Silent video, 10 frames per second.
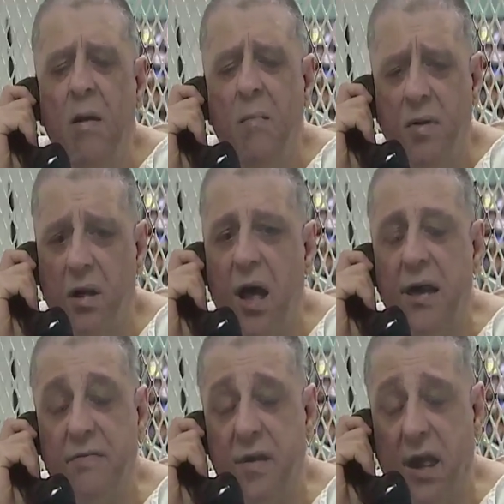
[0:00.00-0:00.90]
but a
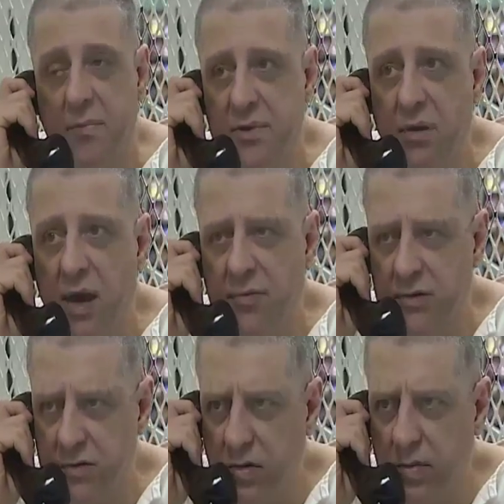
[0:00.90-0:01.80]
lot of times you have
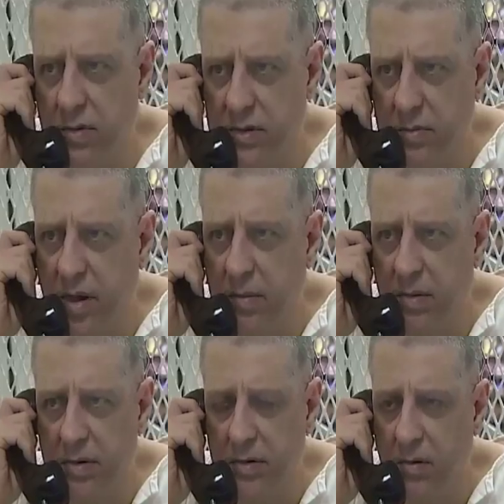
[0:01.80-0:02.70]
unscrupulous
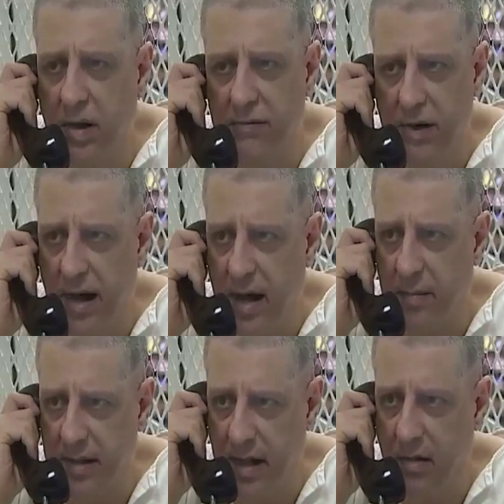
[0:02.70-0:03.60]
people who don't give a
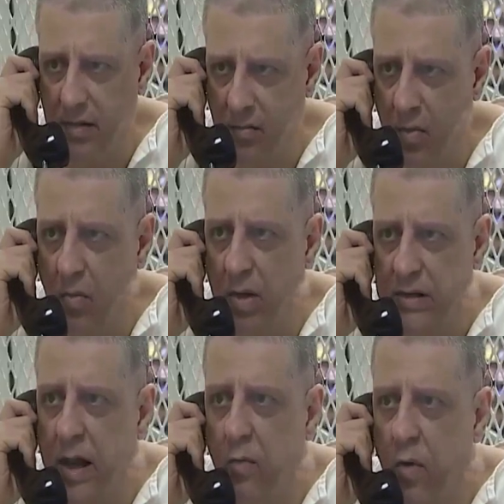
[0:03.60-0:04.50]
damn, and they only want
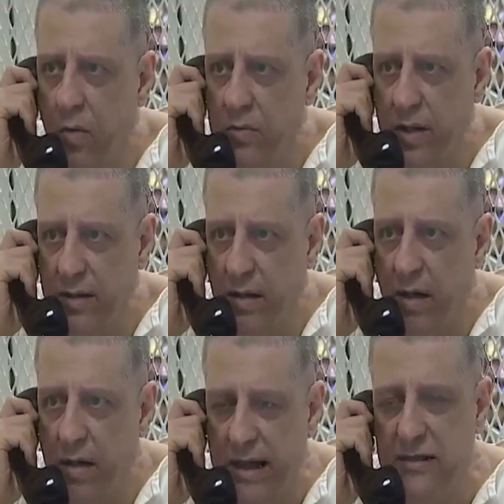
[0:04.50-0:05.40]
what they want,
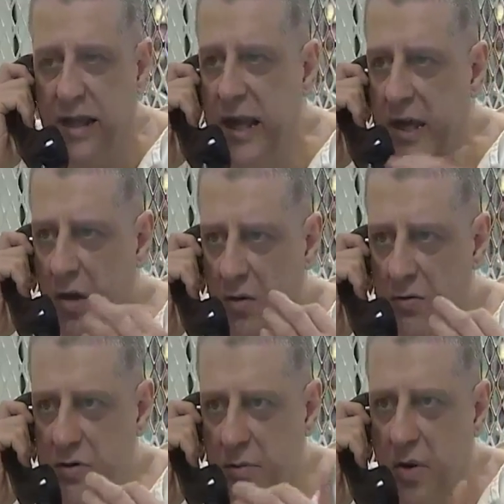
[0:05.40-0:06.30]
and it's
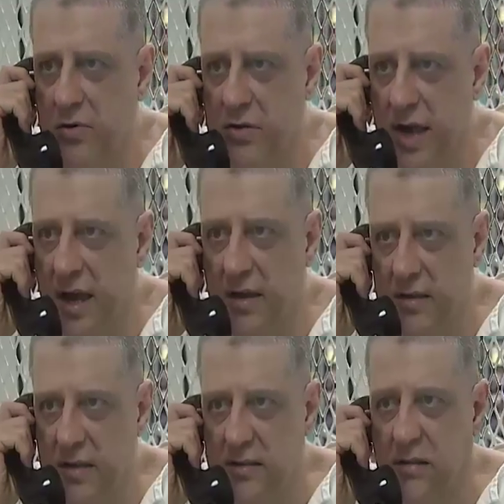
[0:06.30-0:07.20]
egos and
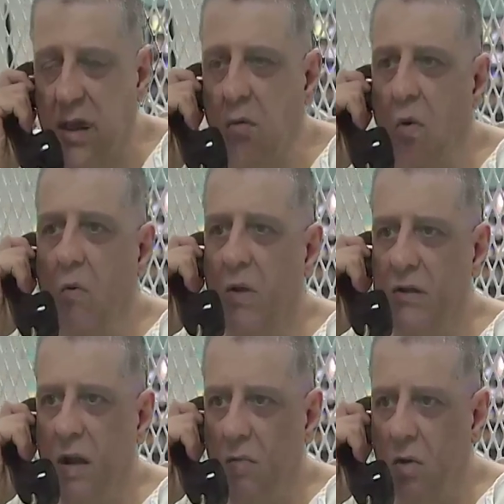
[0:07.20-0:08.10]
personalities, and they want what
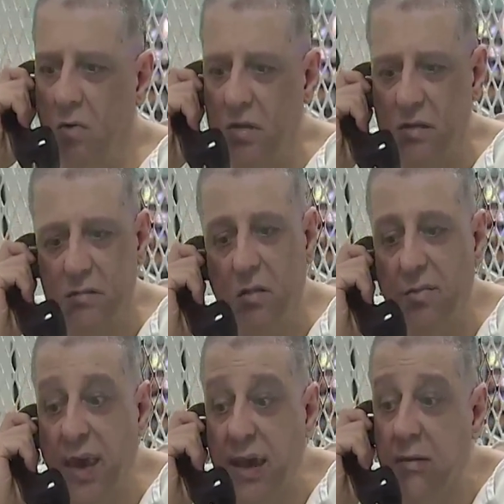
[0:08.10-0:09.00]
they want, and so
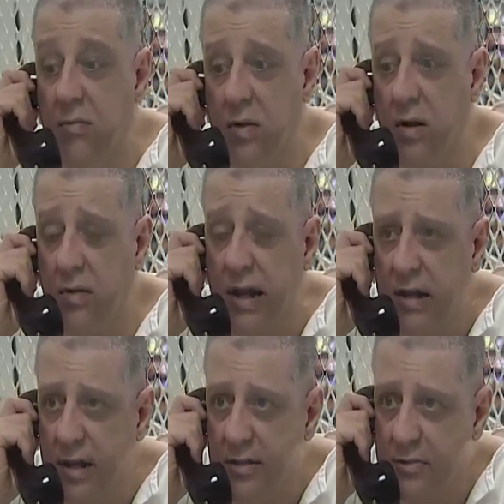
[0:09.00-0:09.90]
they will go to
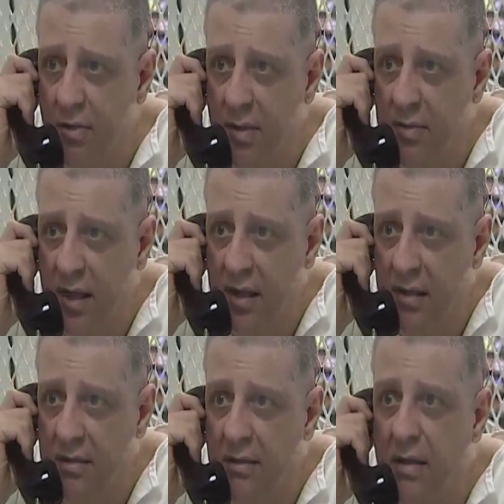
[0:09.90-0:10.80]
any extreme to get it.